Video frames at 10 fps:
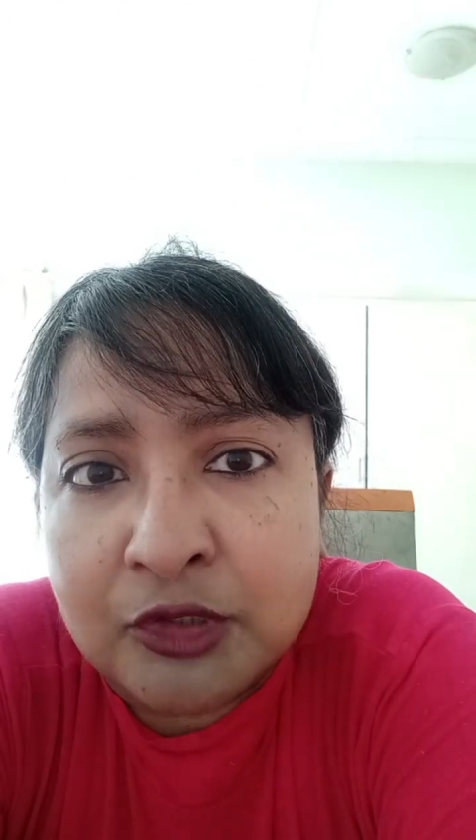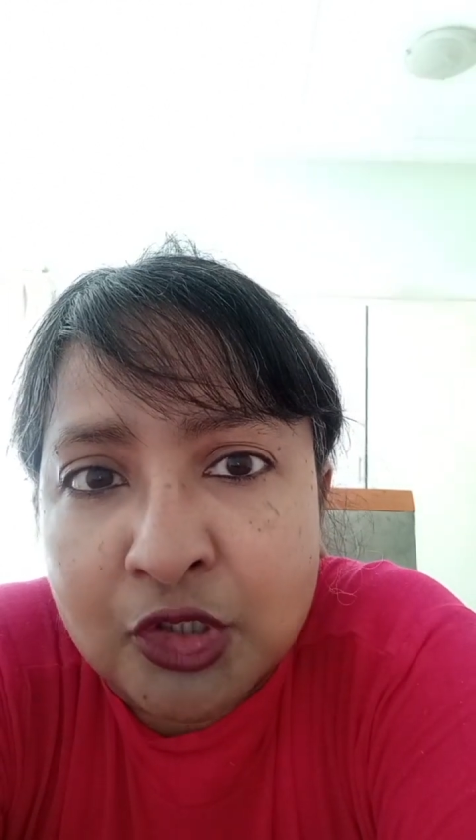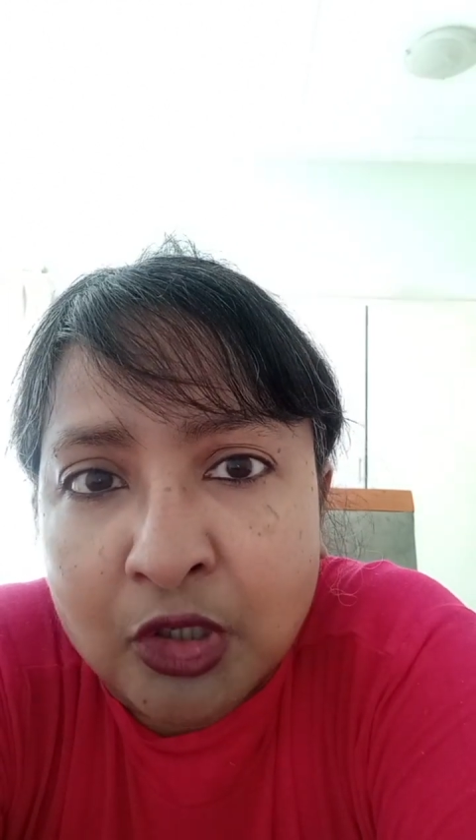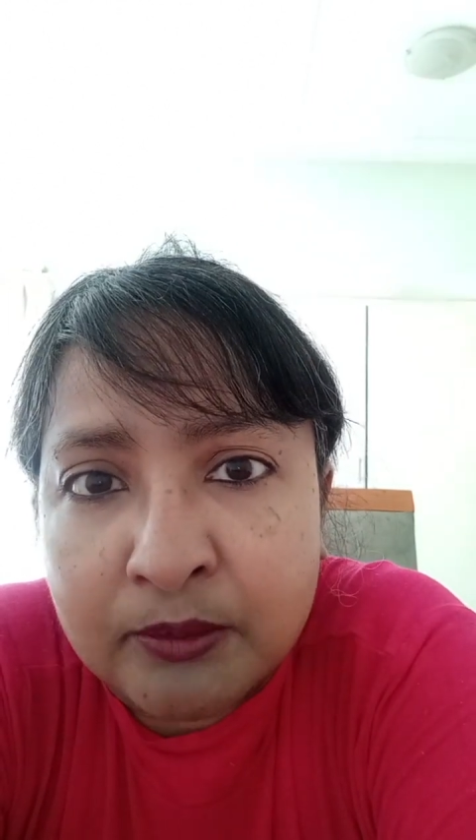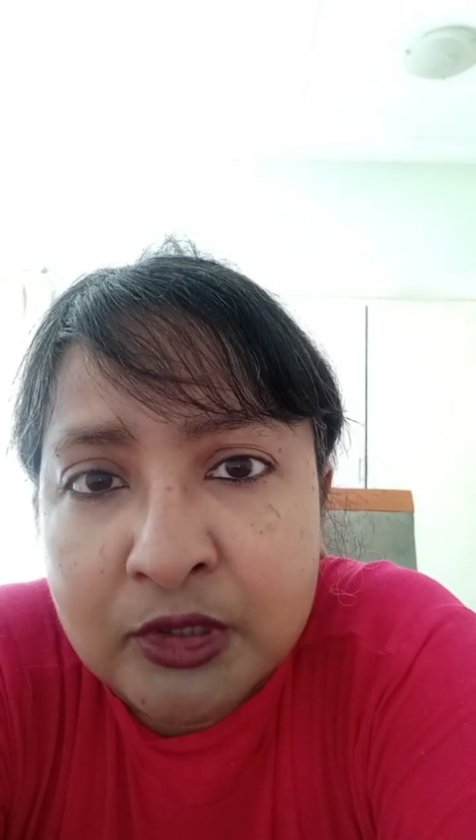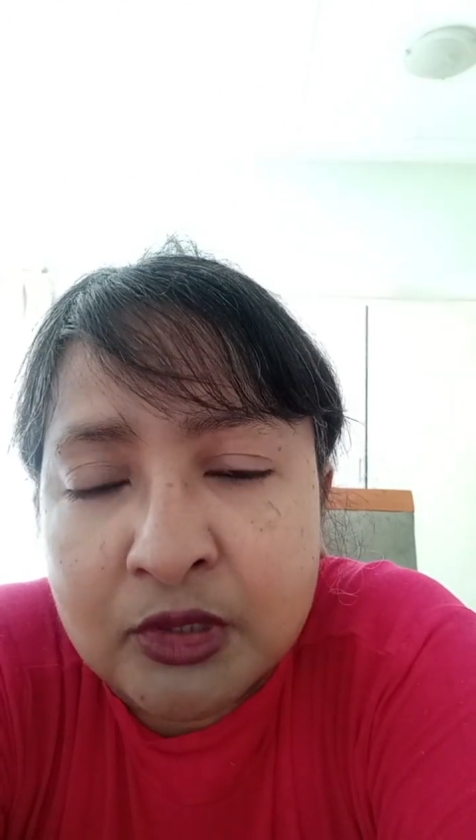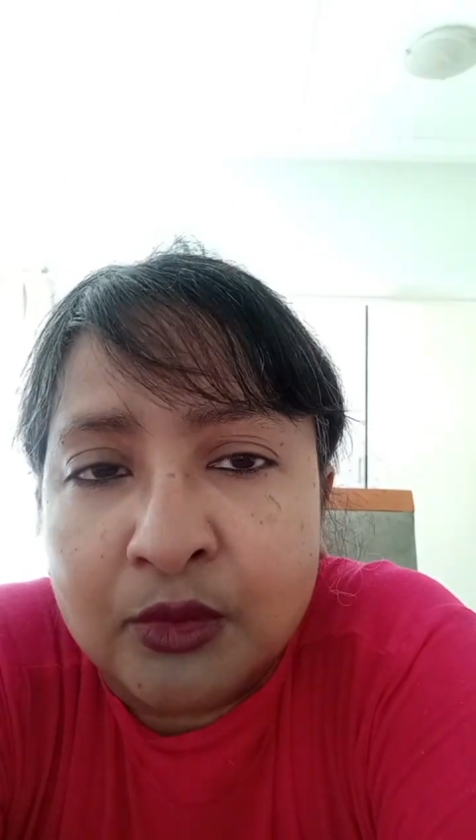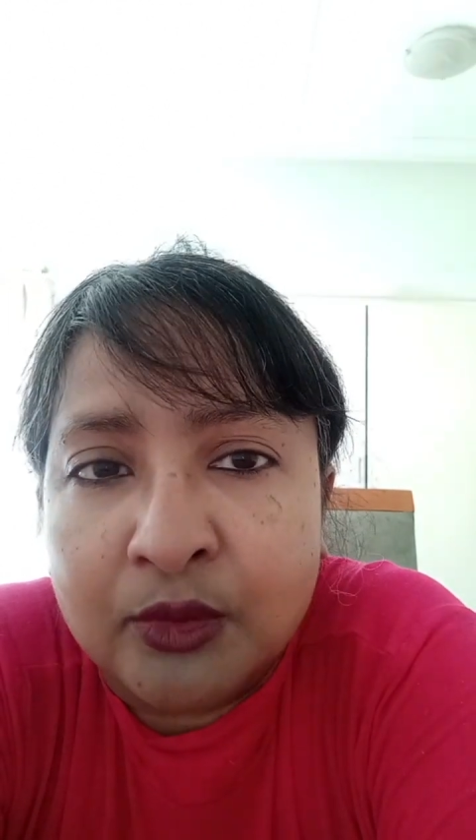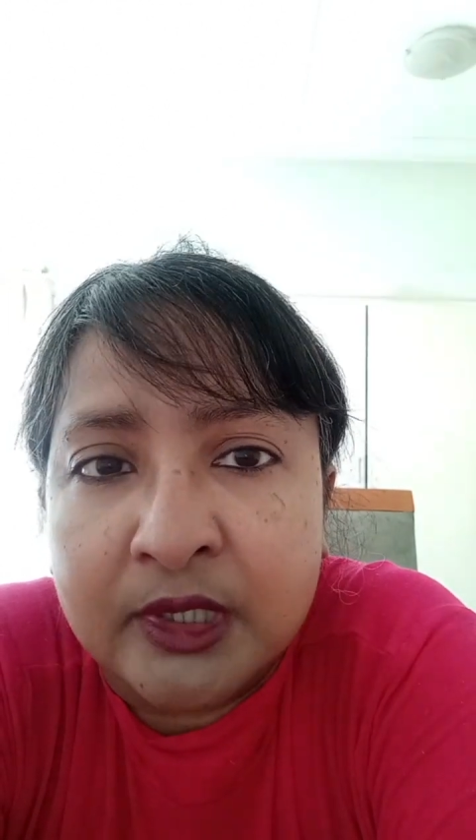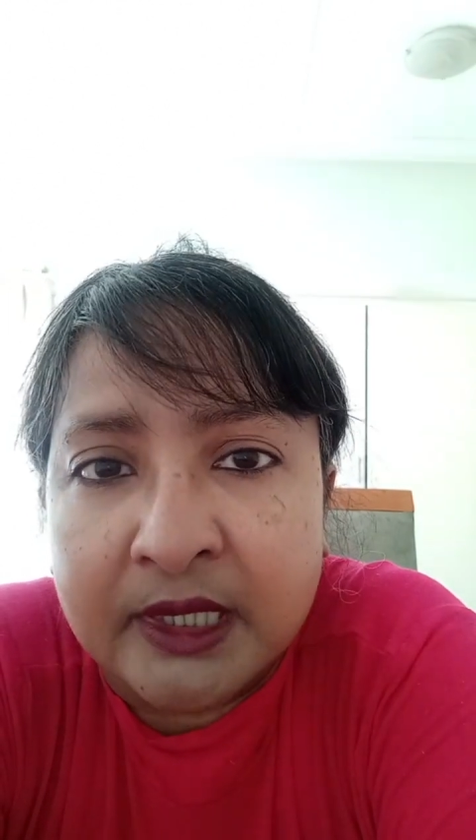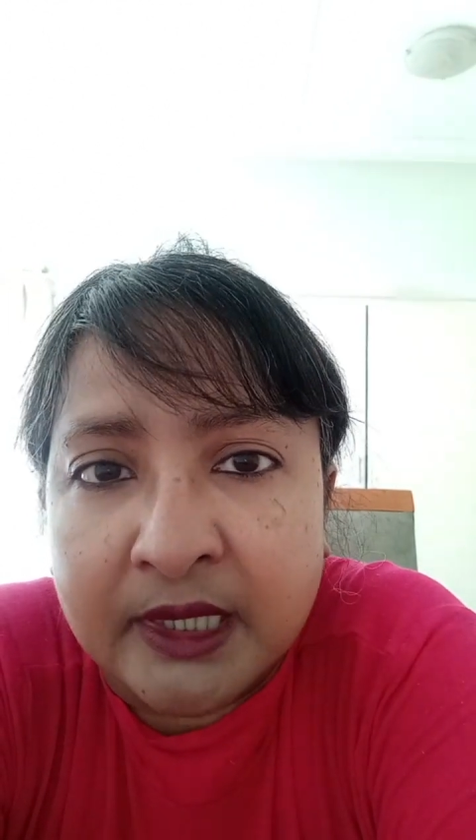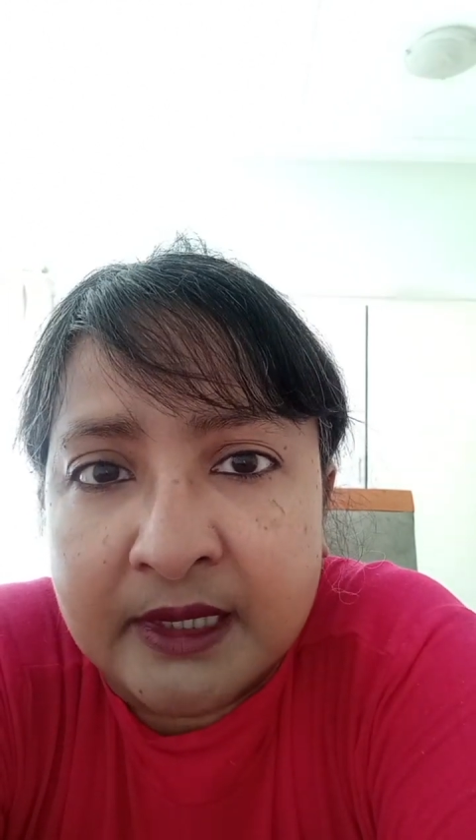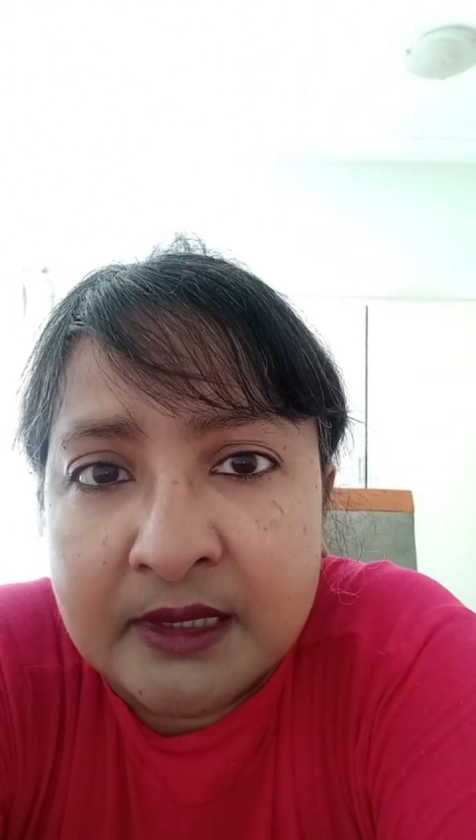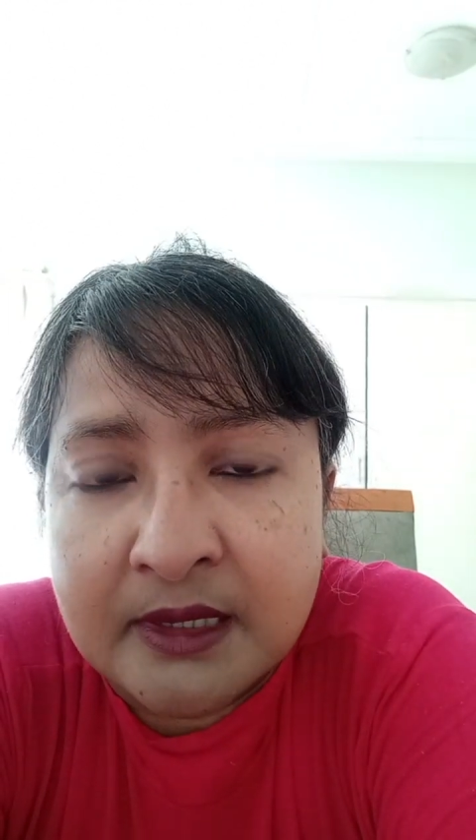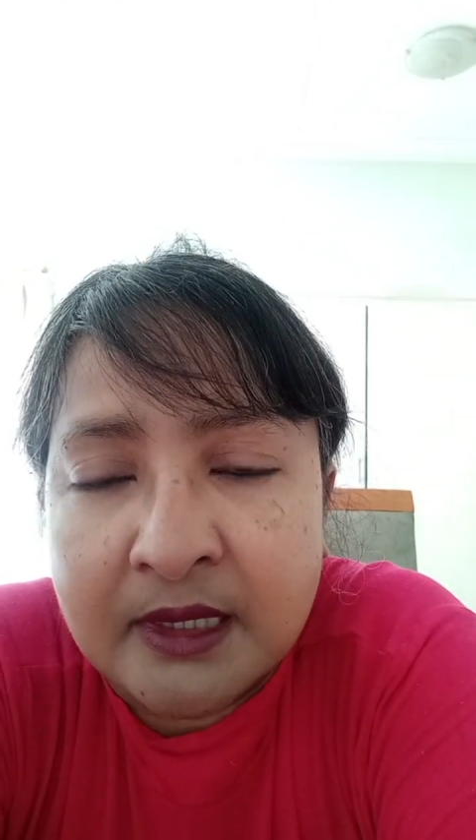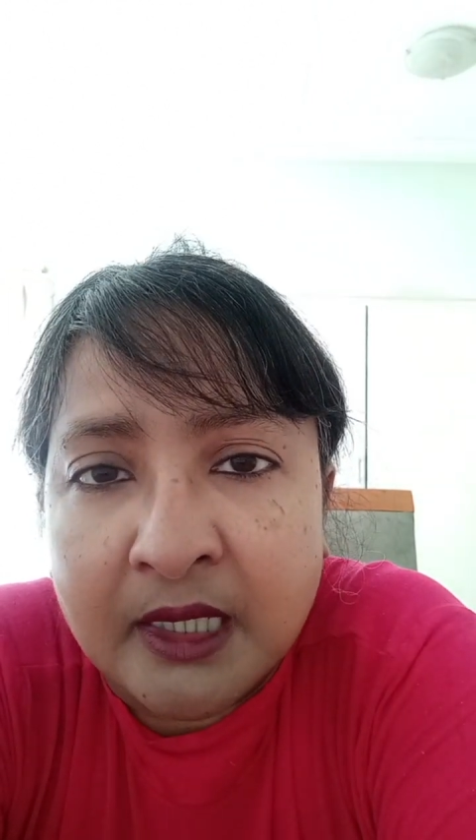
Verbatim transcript: jobs or careers.